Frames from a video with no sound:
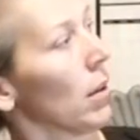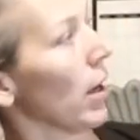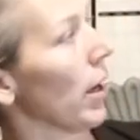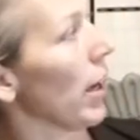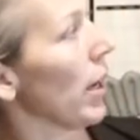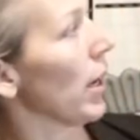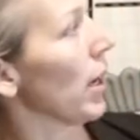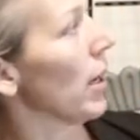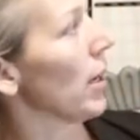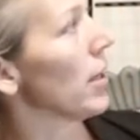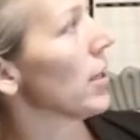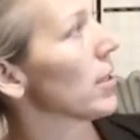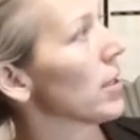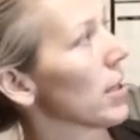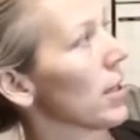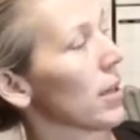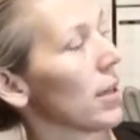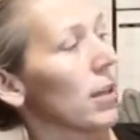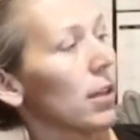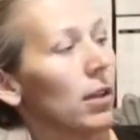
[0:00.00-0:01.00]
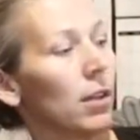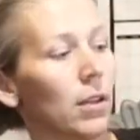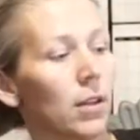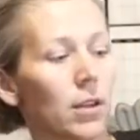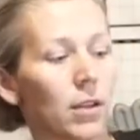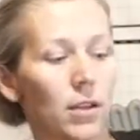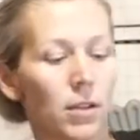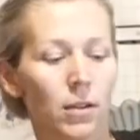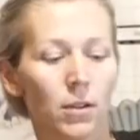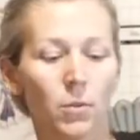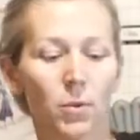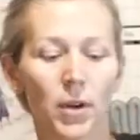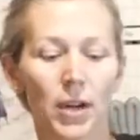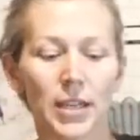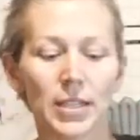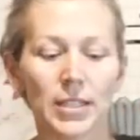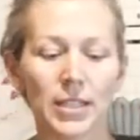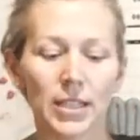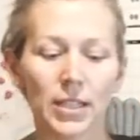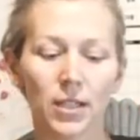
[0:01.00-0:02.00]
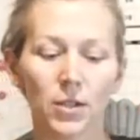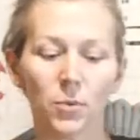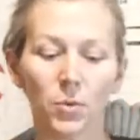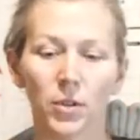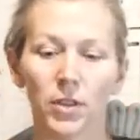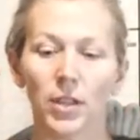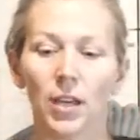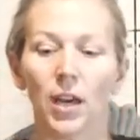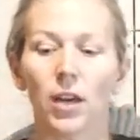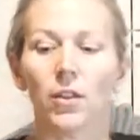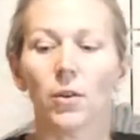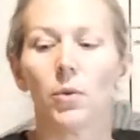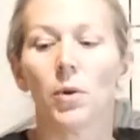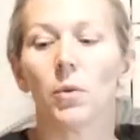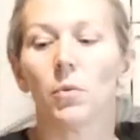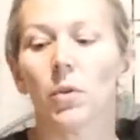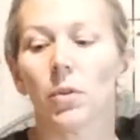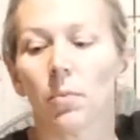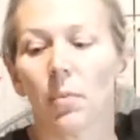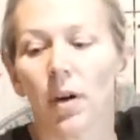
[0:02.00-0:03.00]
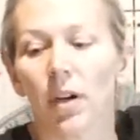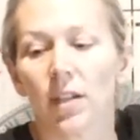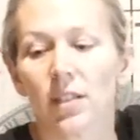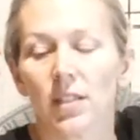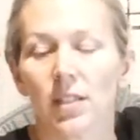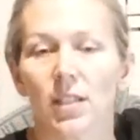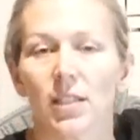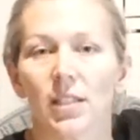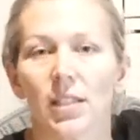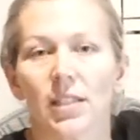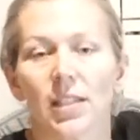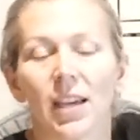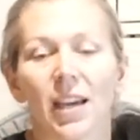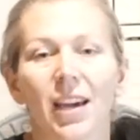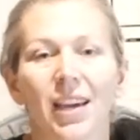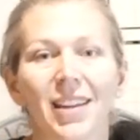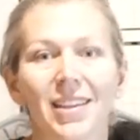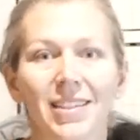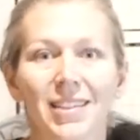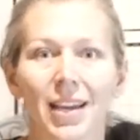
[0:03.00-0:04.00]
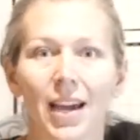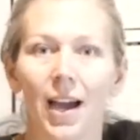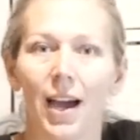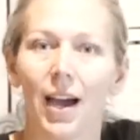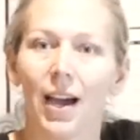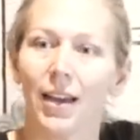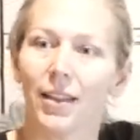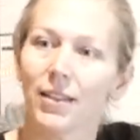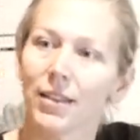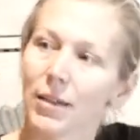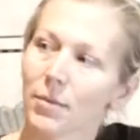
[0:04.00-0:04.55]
And what I did with the other one with Marcus's is I kind of tied